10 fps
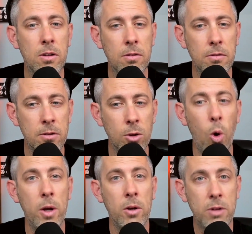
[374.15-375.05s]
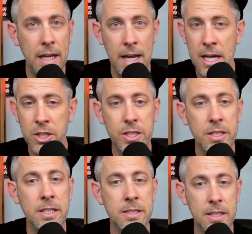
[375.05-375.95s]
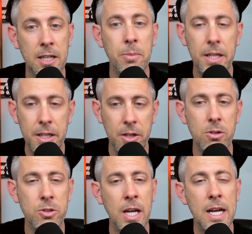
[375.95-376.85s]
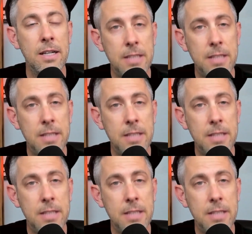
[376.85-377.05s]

loyal connection is going to be huge.